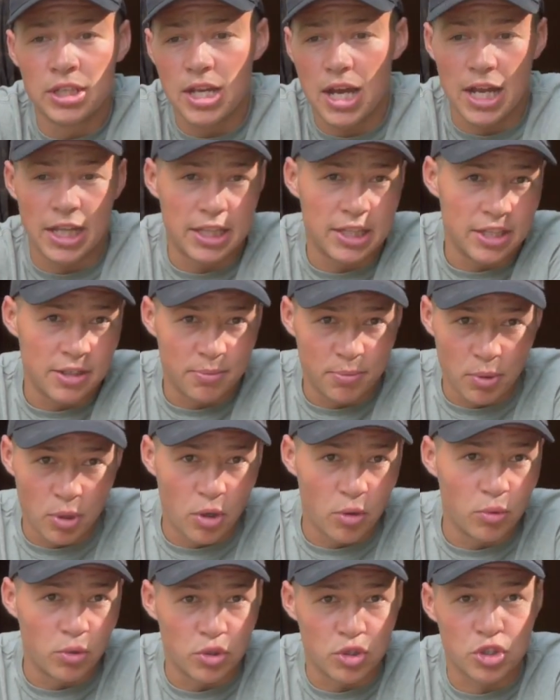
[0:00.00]
and the
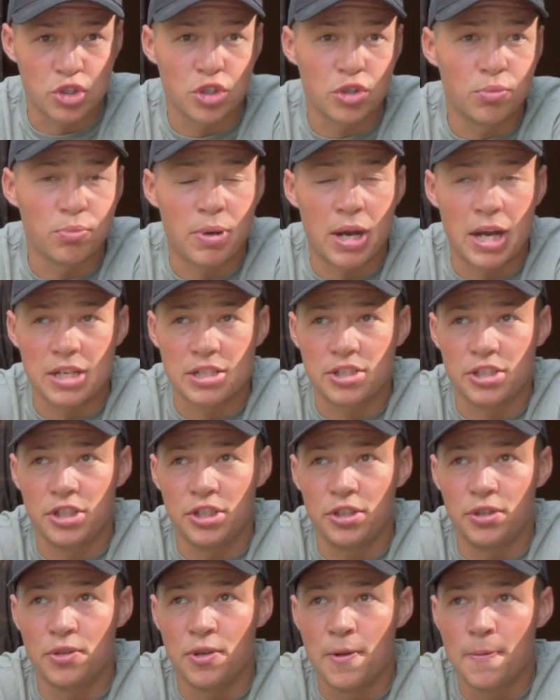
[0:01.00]
boat will just come back to
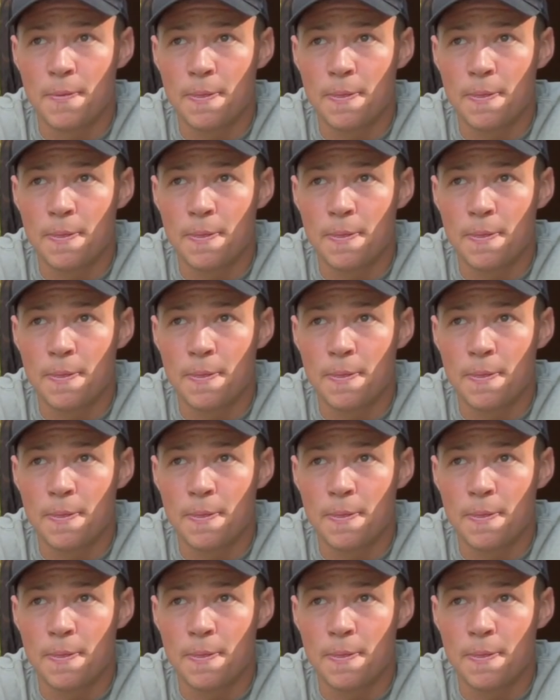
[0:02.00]
you,